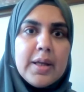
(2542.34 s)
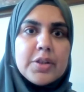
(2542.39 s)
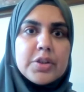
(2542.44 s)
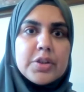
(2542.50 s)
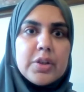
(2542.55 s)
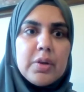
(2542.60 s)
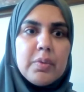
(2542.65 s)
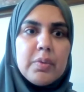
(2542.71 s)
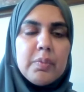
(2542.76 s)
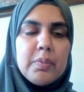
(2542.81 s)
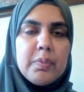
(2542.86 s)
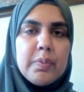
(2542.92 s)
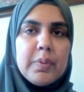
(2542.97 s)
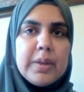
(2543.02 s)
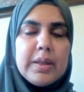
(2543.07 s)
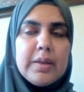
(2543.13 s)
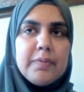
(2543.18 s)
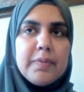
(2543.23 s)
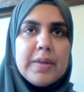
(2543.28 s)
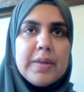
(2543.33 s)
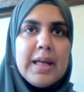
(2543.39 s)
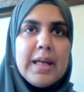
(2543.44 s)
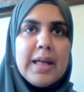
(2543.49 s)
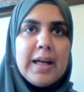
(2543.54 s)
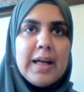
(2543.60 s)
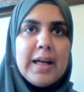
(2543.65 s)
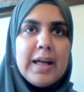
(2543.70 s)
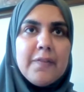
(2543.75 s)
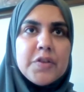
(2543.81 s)
So we
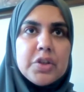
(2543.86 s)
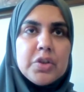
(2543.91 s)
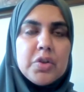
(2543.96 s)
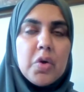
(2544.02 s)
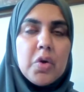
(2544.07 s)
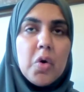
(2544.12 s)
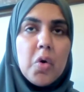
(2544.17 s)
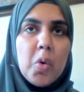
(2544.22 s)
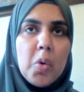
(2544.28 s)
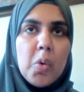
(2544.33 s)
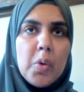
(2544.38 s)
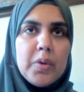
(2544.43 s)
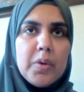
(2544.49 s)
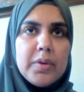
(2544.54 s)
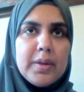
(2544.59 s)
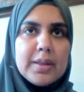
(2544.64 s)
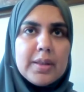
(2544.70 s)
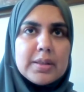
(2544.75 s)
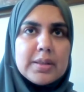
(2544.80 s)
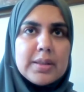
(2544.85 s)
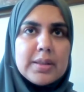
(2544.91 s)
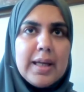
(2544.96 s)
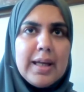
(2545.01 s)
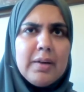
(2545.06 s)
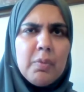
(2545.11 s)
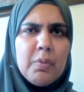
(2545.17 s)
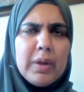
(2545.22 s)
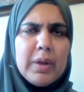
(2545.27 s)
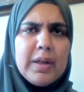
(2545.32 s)
have to own this.
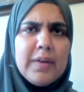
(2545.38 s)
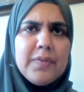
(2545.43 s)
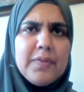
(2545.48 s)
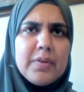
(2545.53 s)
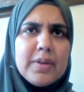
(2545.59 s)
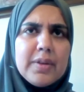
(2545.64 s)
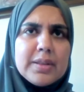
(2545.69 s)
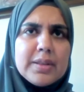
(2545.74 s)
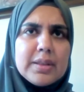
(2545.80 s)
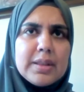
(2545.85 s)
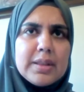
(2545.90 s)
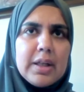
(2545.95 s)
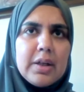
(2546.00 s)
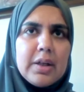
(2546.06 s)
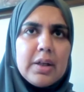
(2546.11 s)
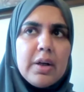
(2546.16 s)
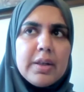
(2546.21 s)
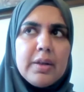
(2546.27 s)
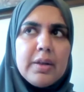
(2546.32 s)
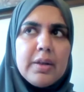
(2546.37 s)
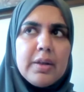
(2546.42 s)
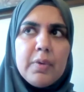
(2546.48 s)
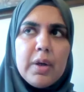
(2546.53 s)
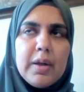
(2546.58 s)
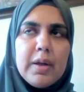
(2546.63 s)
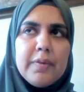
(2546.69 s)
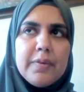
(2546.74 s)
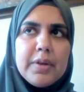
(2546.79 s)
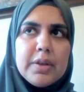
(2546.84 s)
And one of the reasons I got
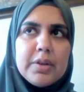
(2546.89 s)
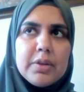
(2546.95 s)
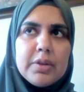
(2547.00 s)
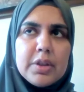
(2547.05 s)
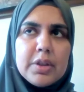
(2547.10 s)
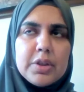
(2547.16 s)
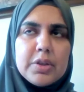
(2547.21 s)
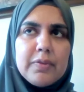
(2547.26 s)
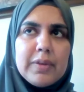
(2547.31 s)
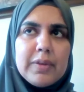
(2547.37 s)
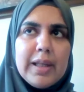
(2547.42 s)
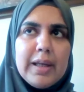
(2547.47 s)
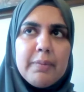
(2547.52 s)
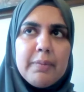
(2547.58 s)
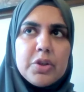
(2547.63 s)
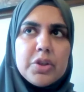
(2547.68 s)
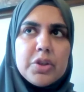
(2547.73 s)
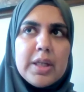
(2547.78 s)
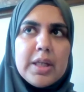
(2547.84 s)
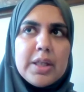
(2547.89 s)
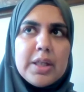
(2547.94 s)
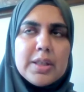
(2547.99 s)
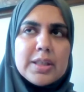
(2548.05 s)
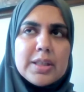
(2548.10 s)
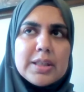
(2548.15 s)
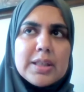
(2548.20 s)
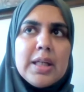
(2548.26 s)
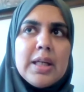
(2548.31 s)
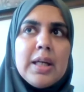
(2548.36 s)
involved into the issue of climate change
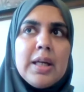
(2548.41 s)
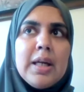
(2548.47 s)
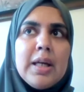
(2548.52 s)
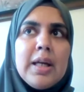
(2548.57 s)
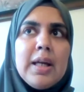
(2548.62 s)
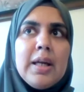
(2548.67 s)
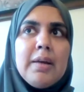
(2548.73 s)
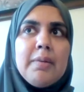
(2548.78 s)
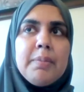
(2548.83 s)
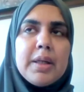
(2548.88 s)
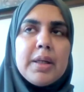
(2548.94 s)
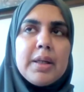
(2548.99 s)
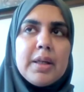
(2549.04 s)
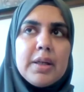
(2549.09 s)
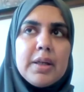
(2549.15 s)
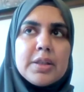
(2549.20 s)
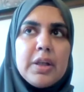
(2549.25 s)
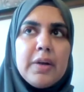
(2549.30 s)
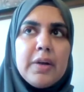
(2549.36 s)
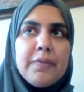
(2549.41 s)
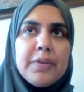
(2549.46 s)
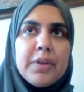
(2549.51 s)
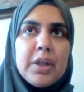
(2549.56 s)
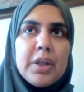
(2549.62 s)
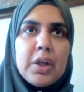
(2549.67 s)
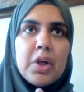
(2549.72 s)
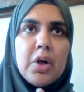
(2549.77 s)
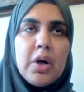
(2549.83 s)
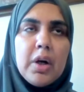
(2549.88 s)
is because of
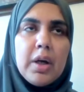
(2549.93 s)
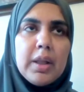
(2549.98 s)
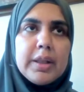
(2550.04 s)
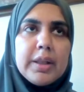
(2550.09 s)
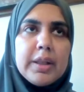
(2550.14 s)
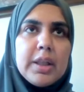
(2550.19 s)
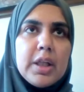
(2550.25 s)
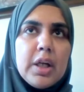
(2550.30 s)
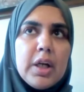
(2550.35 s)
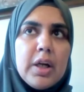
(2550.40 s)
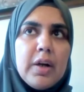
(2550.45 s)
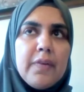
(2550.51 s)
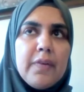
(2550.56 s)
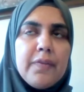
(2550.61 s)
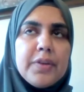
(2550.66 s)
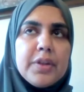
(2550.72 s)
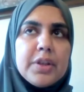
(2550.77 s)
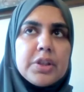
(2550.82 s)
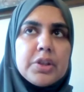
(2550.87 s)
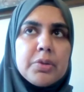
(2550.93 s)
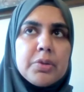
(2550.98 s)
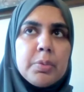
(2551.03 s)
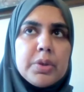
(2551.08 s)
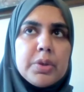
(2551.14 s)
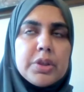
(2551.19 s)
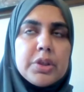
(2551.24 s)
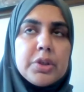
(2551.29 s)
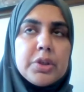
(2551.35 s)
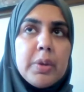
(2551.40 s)
the calling of the
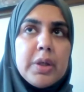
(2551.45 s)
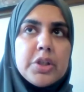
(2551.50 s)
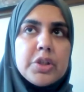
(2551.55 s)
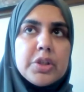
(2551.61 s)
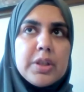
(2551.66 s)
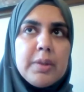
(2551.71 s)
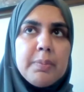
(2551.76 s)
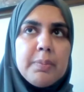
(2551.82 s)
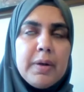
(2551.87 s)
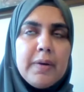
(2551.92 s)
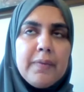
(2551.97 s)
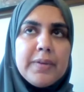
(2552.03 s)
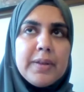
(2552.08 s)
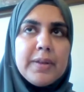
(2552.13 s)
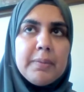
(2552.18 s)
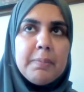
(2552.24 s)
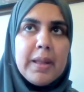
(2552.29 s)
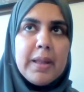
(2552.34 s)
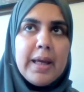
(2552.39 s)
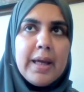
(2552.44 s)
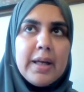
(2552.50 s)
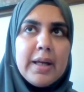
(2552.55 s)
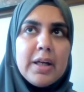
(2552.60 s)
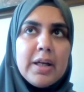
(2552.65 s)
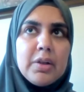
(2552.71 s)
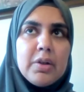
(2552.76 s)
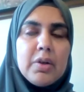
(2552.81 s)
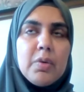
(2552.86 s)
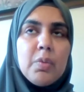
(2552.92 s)
stewardship of the
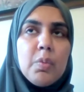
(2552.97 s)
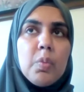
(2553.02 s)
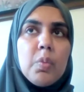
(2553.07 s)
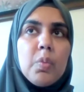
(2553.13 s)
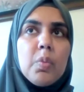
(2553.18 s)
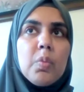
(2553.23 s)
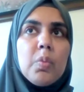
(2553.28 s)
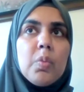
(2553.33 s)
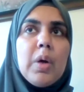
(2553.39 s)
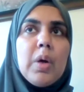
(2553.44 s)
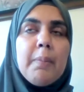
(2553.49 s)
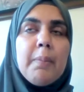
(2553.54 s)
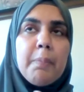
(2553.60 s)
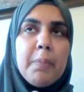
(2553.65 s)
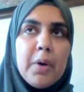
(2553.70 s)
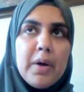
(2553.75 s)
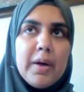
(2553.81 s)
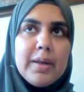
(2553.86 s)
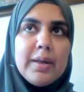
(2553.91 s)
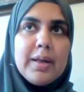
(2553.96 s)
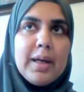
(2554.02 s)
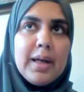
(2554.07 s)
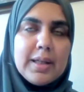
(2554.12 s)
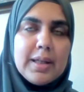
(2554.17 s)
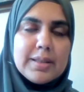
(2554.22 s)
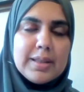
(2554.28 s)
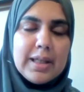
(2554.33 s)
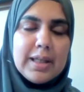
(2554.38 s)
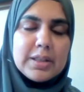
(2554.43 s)
planet upon
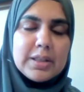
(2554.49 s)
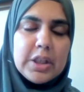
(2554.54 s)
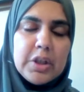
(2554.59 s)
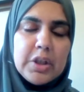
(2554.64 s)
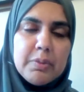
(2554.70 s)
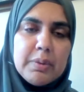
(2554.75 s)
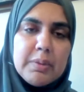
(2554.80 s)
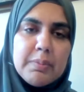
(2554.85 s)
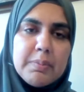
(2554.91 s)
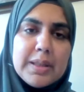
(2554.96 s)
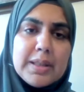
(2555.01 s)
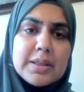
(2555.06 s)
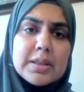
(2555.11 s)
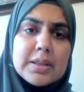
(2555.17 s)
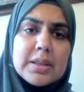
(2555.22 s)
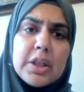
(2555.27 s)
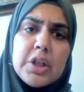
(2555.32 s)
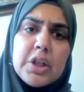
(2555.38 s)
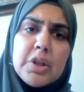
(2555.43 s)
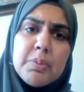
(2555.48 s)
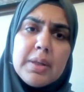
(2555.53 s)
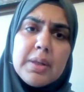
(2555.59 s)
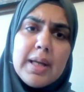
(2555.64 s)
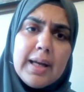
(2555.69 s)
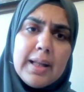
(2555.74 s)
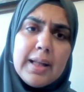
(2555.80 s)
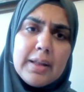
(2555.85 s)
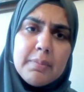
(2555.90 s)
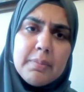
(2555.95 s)
us as human beings, the human
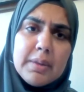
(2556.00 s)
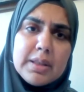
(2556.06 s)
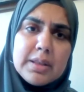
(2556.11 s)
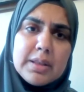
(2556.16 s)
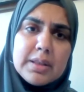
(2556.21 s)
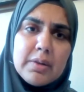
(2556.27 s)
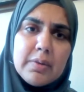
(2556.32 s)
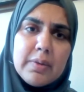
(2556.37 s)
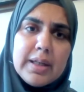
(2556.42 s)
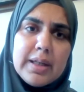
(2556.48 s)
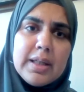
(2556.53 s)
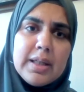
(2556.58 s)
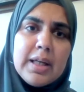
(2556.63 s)
element, right?